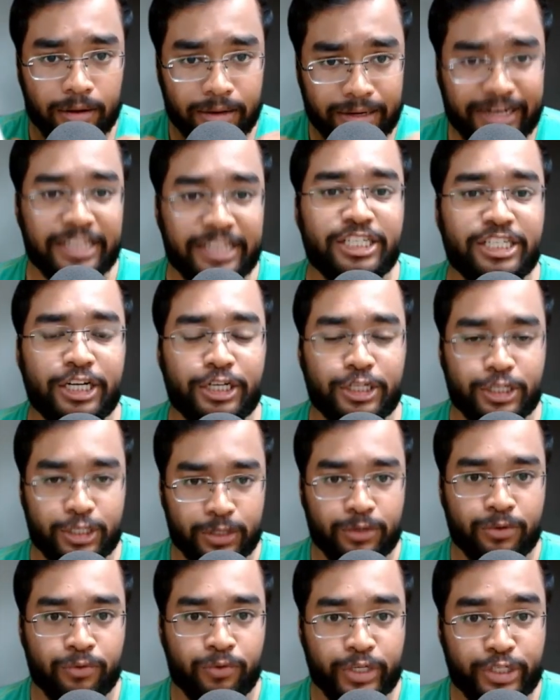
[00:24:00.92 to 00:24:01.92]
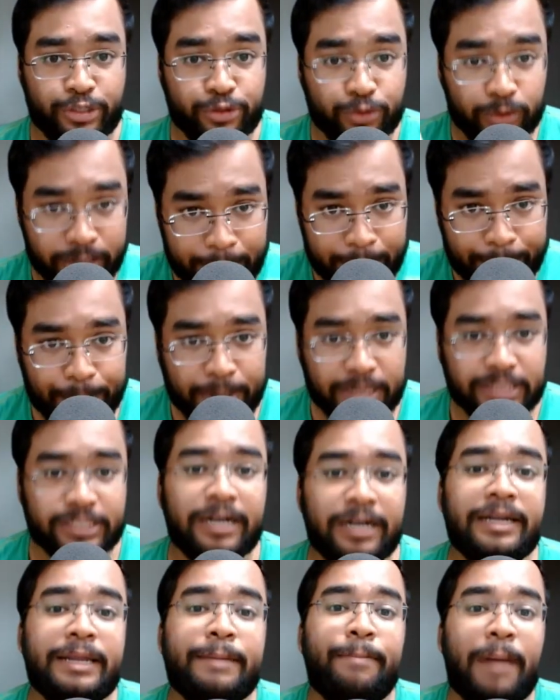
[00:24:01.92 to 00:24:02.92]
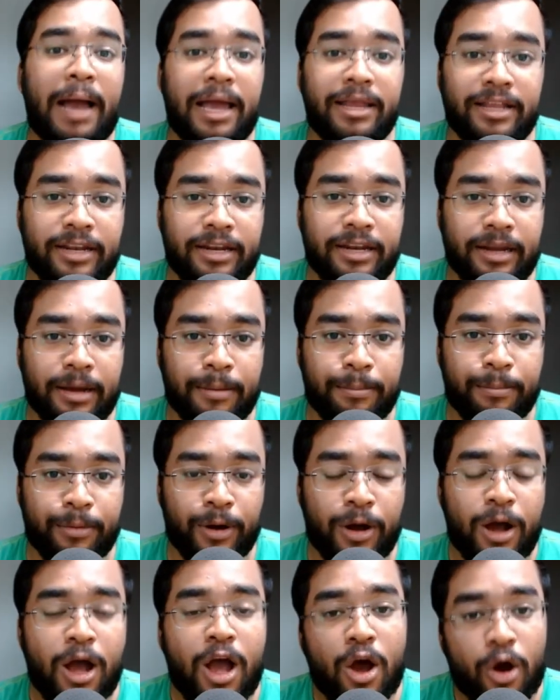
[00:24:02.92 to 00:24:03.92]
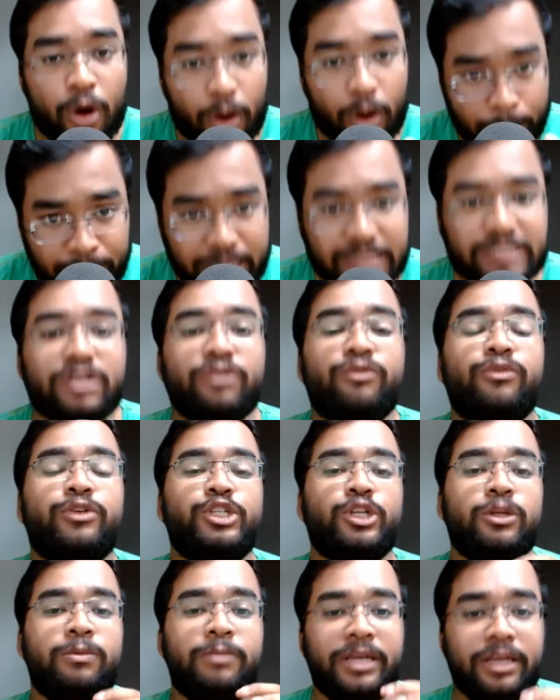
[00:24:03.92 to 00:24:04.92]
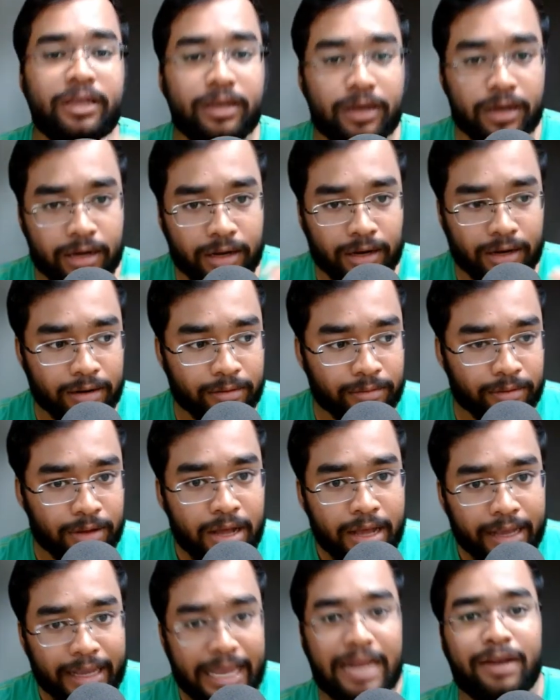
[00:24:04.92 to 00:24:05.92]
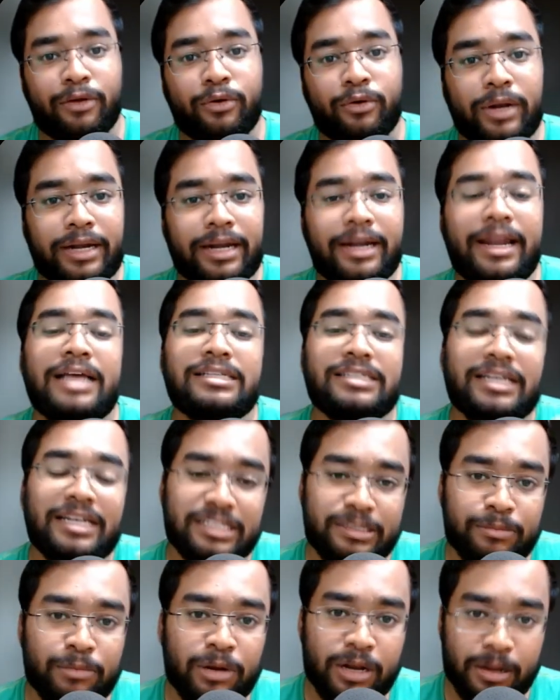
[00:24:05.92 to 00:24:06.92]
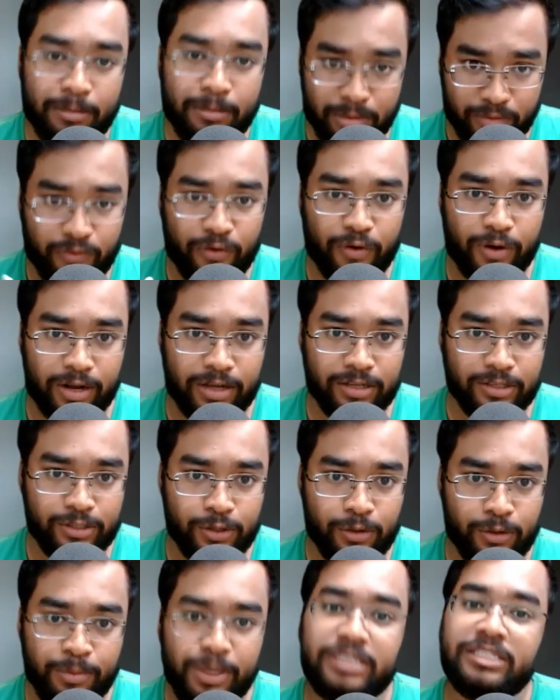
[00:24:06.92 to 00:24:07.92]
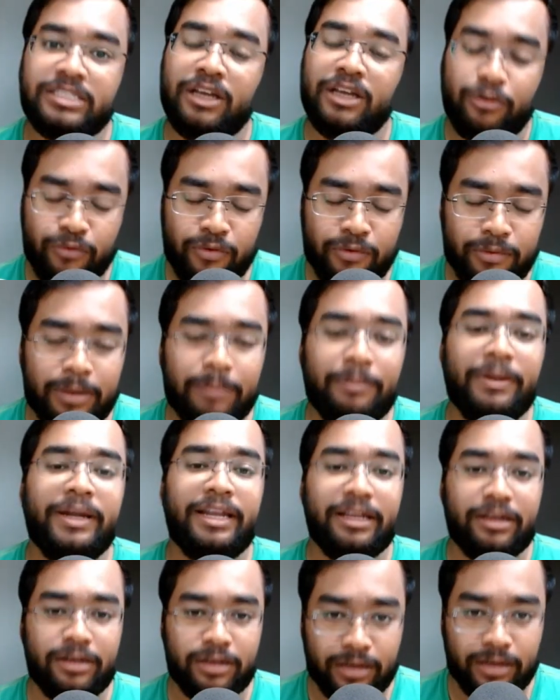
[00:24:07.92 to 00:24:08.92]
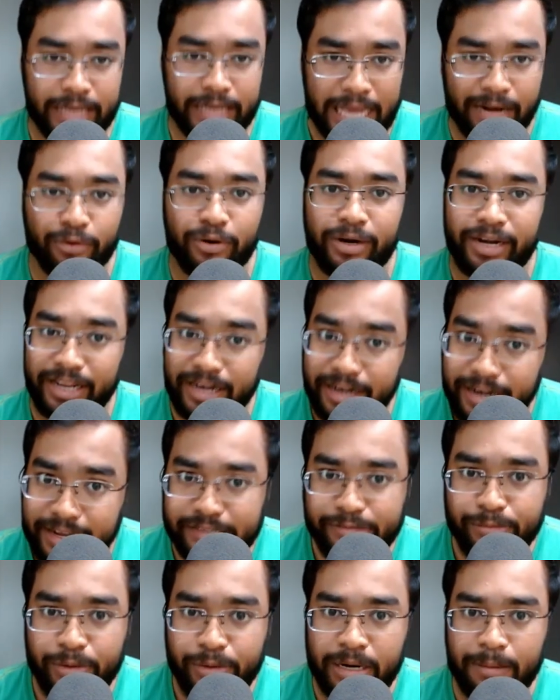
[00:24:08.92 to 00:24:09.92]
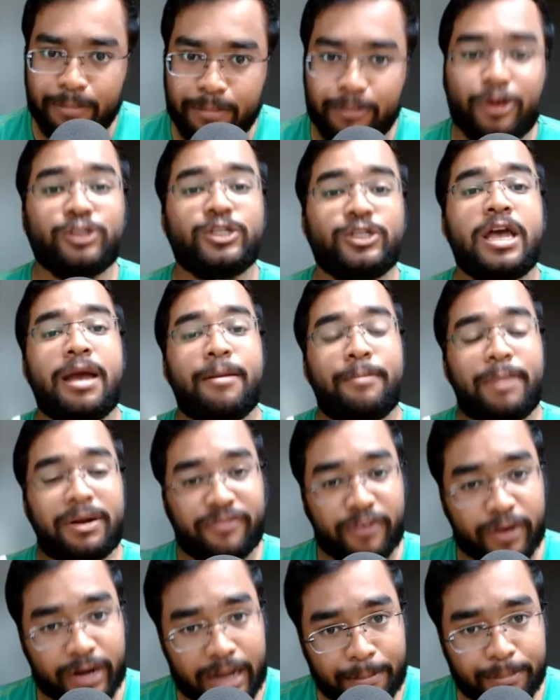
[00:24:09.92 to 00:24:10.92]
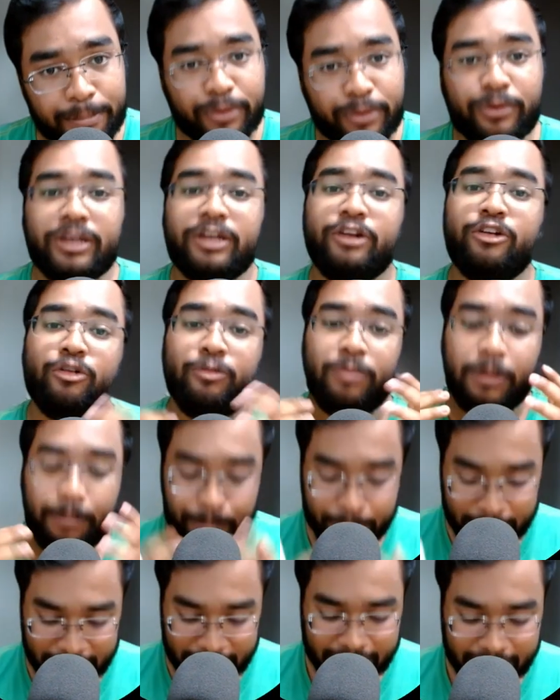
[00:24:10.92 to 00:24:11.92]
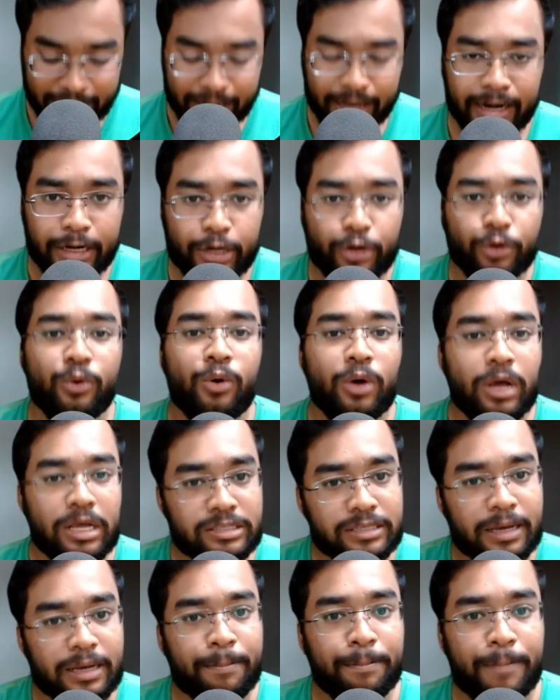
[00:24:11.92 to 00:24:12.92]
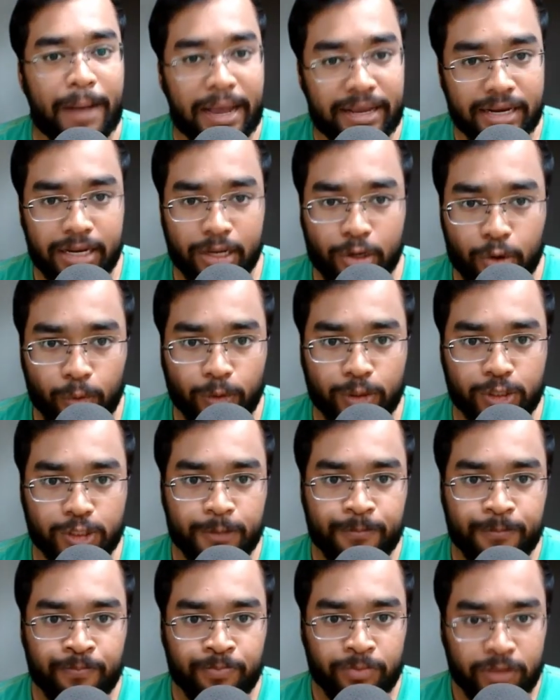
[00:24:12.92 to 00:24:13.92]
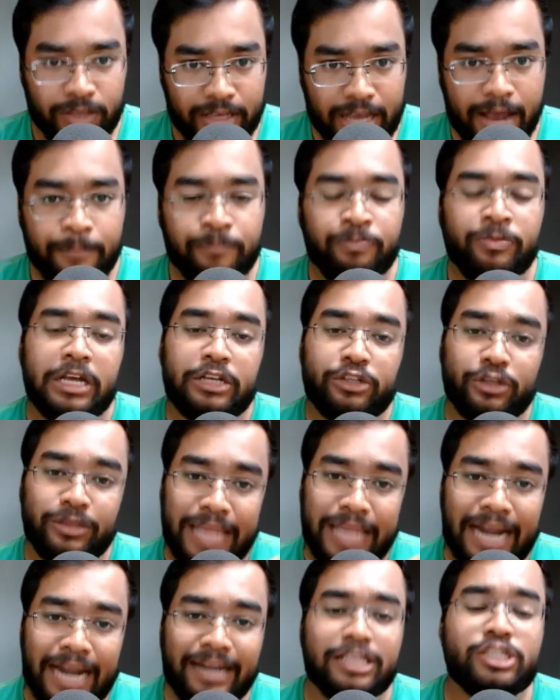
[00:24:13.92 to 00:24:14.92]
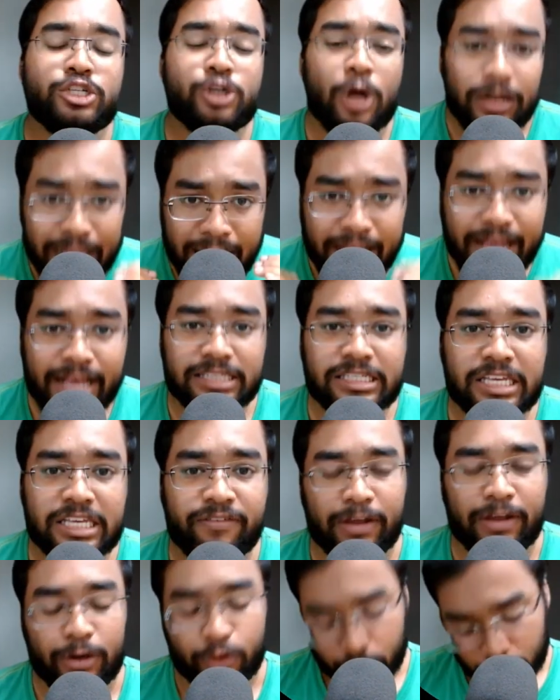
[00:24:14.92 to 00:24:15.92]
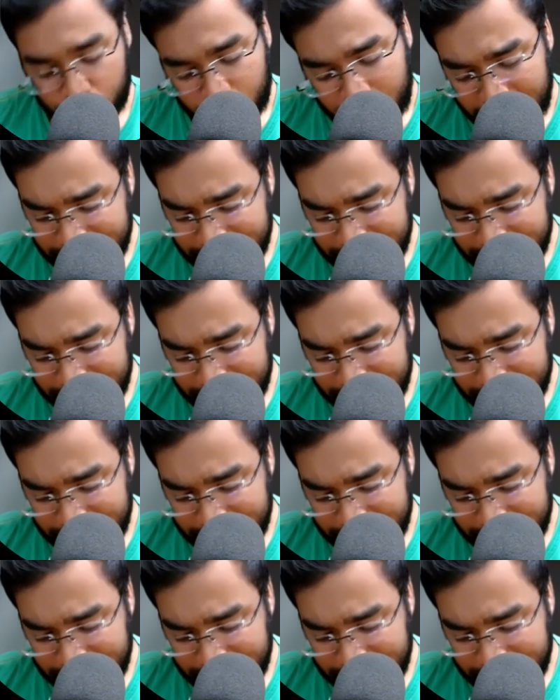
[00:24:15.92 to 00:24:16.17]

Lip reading: digits which will represent a binary number, obviously, which will be calculated as a decimal number for us. Obviously, we will be calculating in decimal numbers, but for computer, it will be breaking into some binary codes. Yeah. So that is called the ASCII value.